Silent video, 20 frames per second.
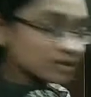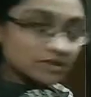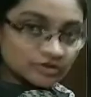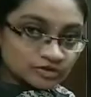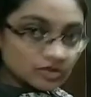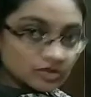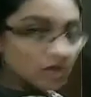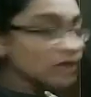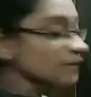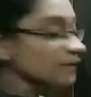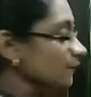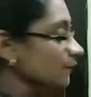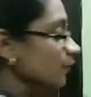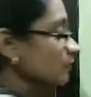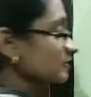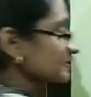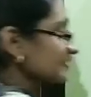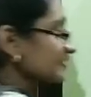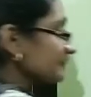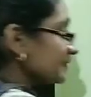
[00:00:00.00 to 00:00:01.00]
Not
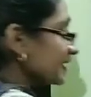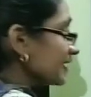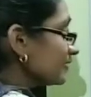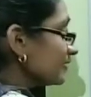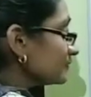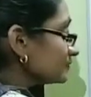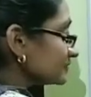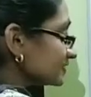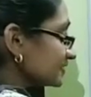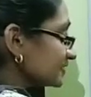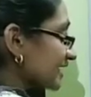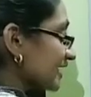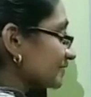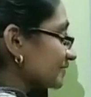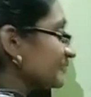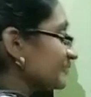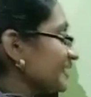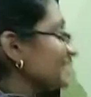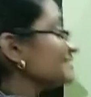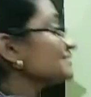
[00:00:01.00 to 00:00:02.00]
possible.
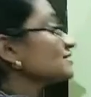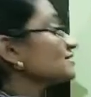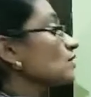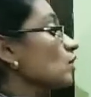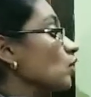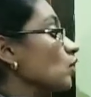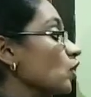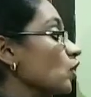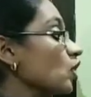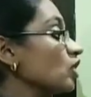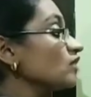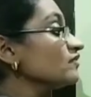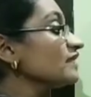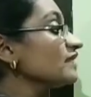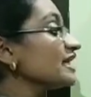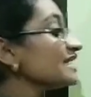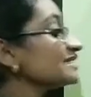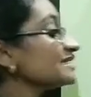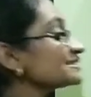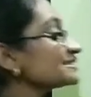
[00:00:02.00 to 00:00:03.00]
That means
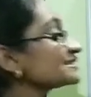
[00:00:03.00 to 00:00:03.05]
always